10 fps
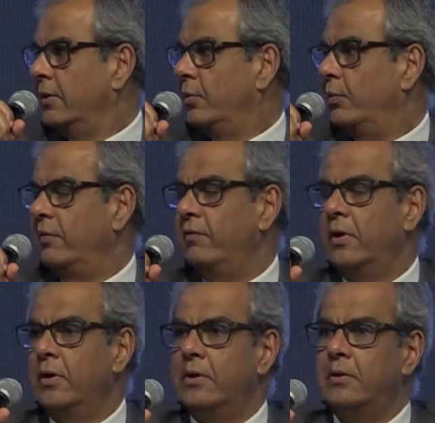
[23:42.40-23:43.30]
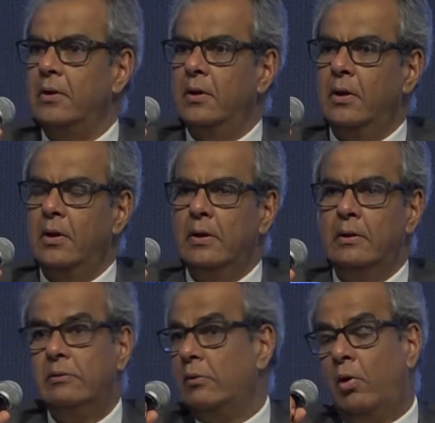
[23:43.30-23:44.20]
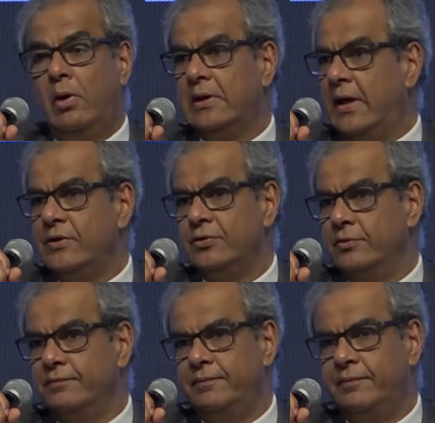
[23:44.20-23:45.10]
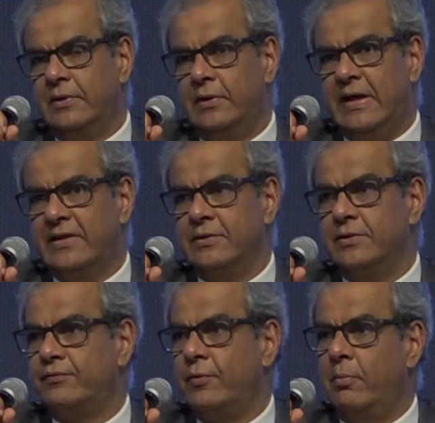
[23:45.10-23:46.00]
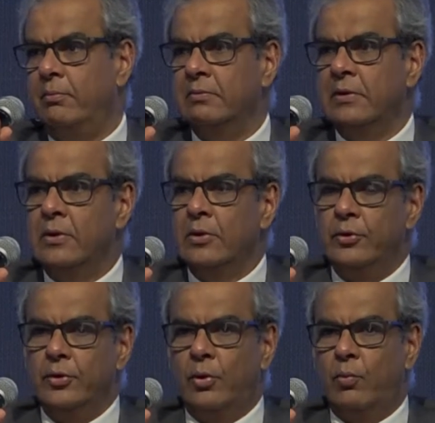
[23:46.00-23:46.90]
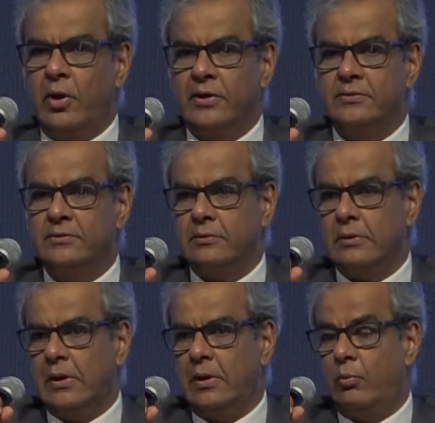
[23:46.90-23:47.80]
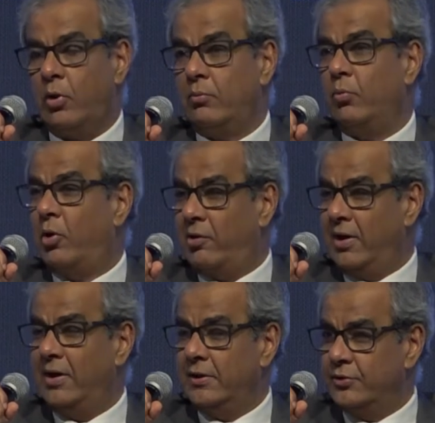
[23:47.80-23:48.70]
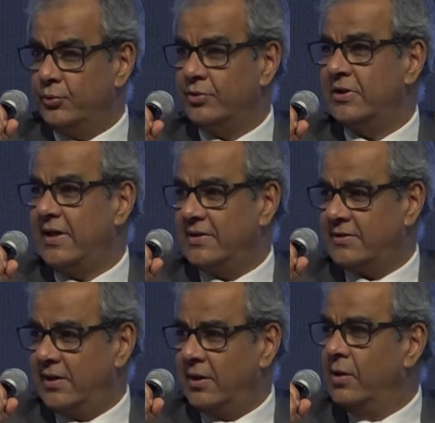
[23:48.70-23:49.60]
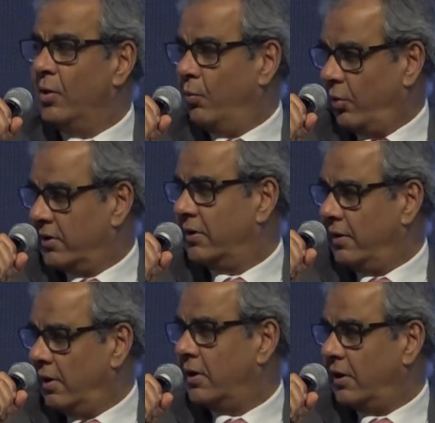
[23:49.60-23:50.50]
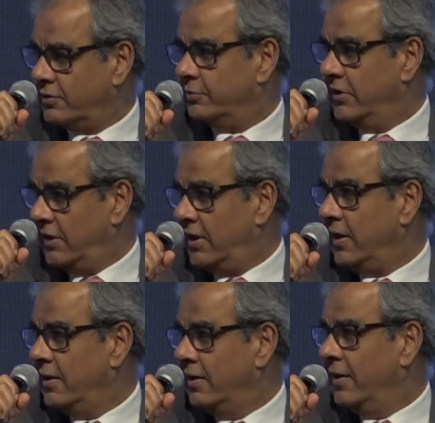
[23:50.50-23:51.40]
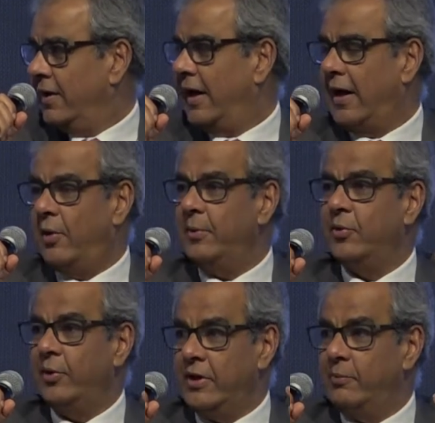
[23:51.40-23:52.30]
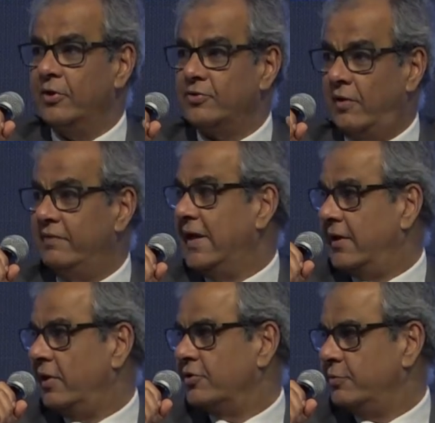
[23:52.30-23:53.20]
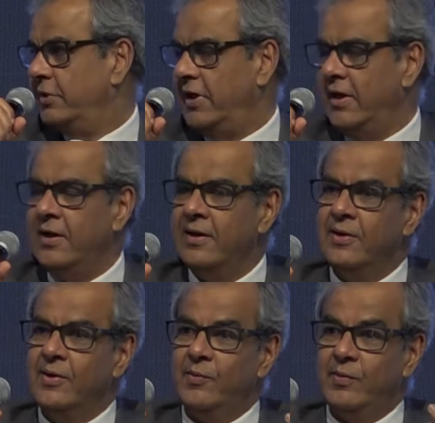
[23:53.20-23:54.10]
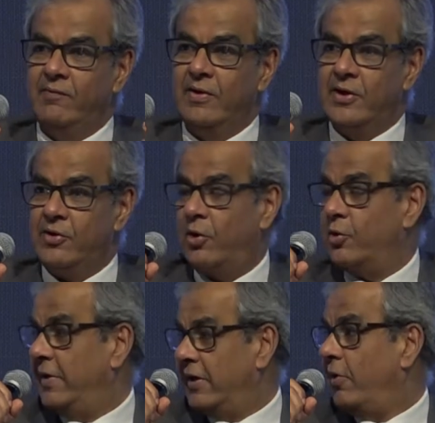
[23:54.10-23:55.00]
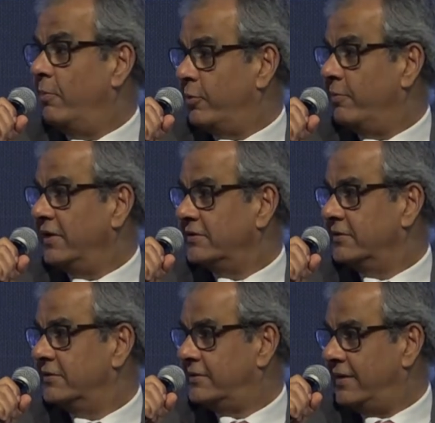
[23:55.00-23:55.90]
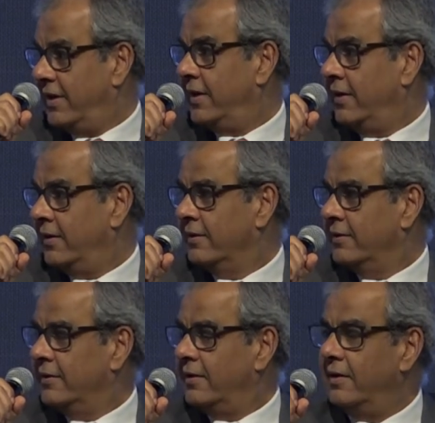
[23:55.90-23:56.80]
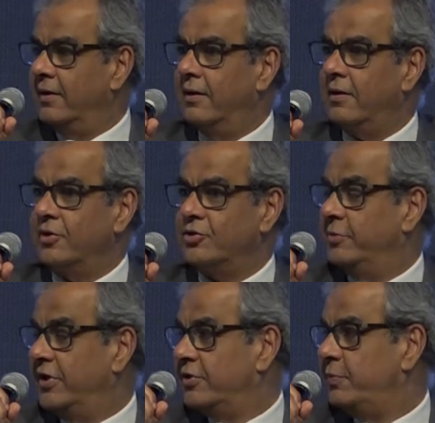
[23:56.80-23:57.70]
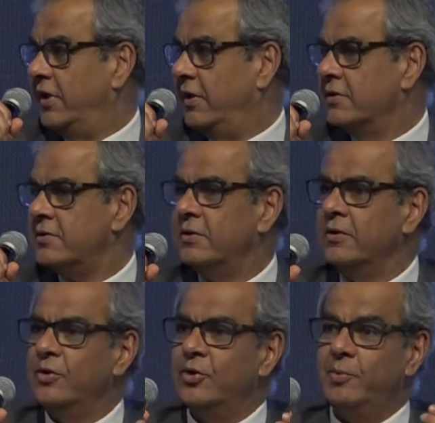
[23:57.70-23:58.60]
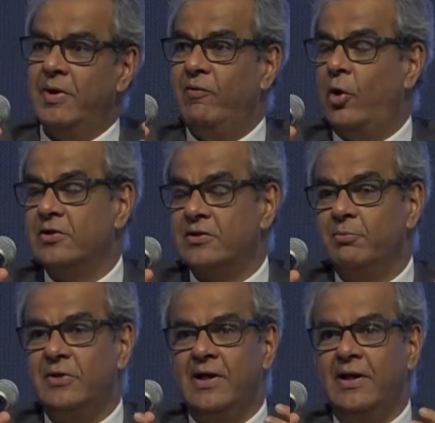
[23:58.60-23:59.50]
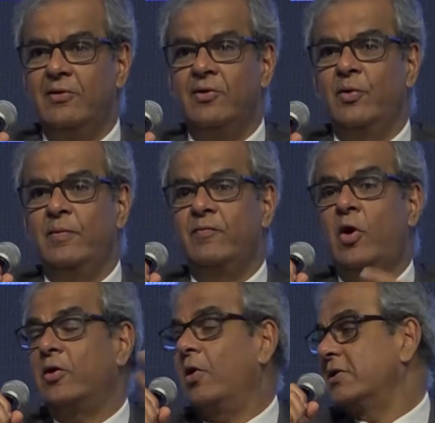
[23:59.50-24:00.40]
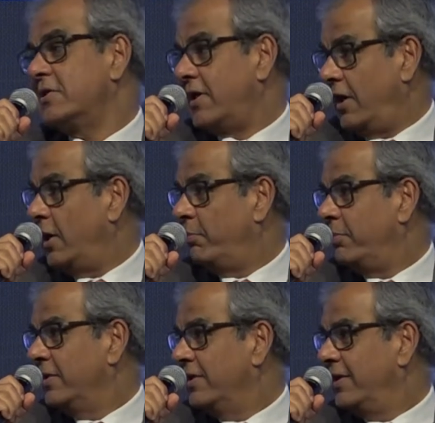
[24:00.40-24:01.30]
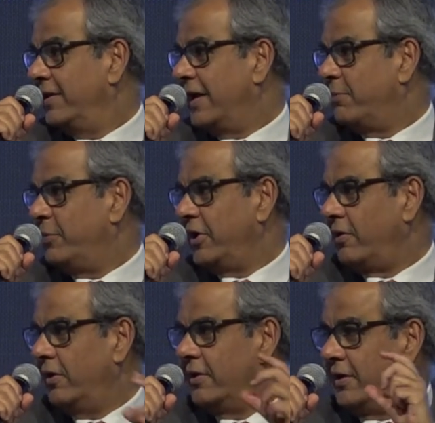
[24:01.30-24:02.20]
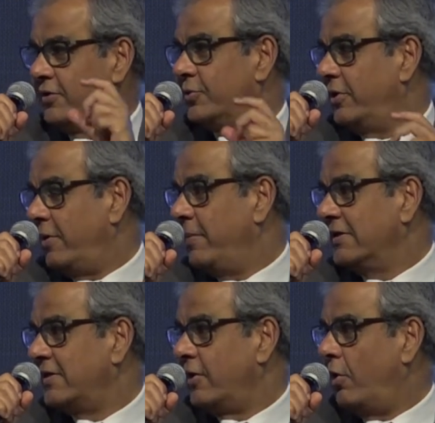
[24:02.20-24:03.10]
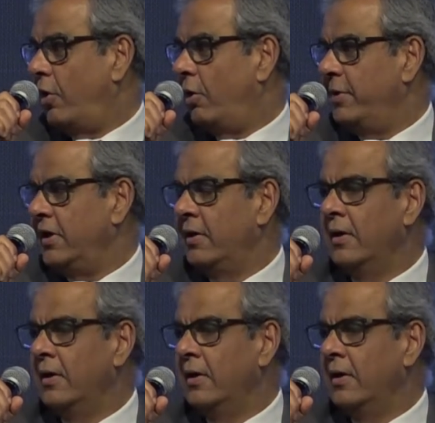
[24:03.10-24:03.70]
We've learned all kinds of lessons from, you know, what really is user testing, what is the real customer need, and how are we going about solving that customer need. We've learned not to make compromises in customer experience. We may have launched something and, you know, we've not got scale up in that particular thing, so it remains like a hobby.